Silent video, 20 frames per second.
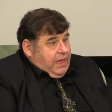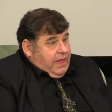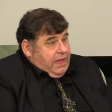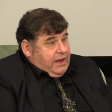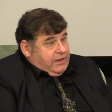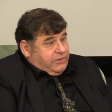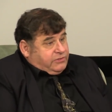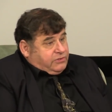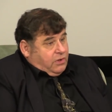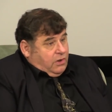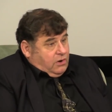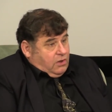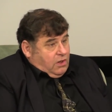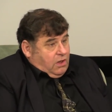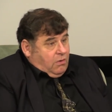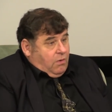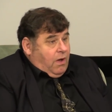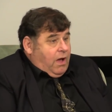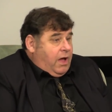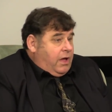And it's going to
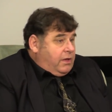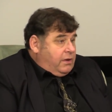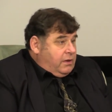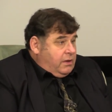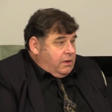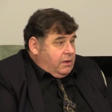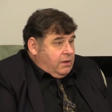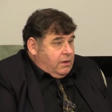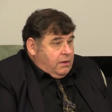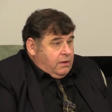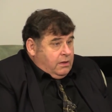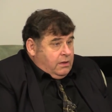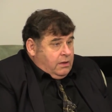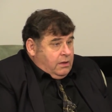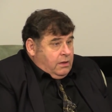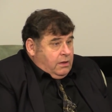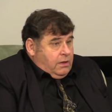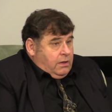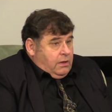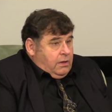go on.
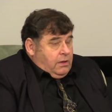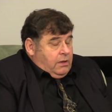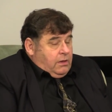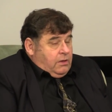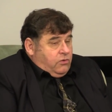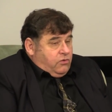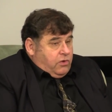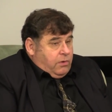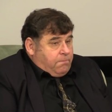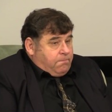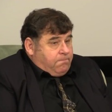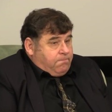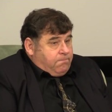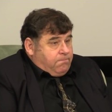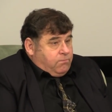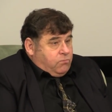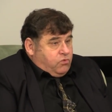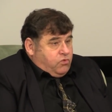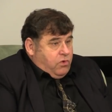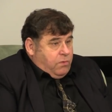Drip,
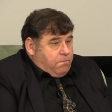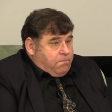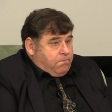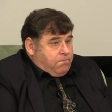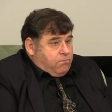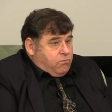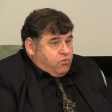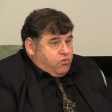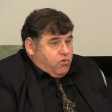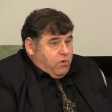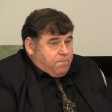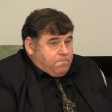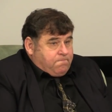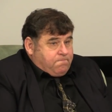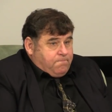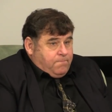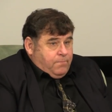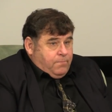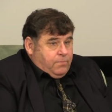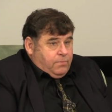drip, drip,
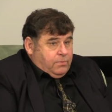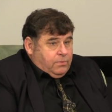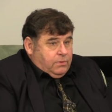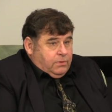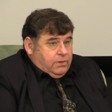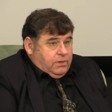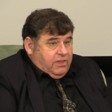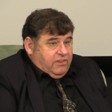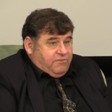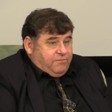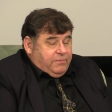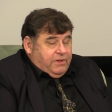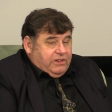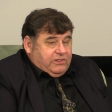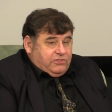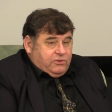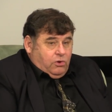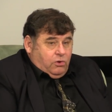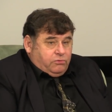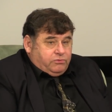give me
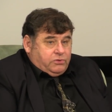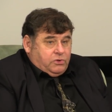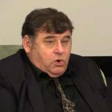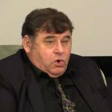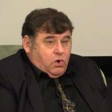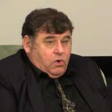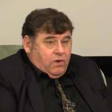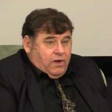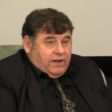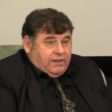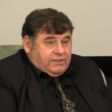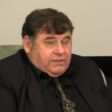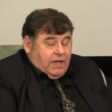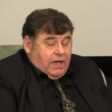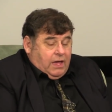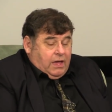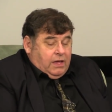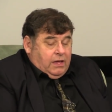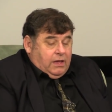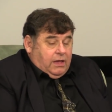children or I
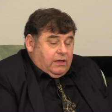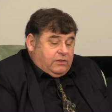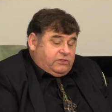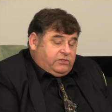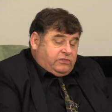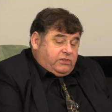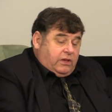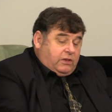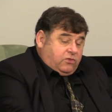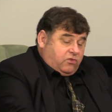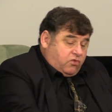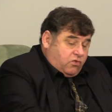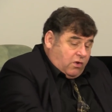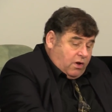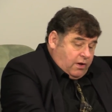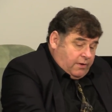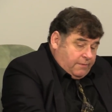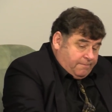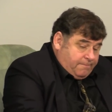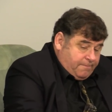die,
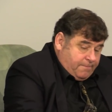etc.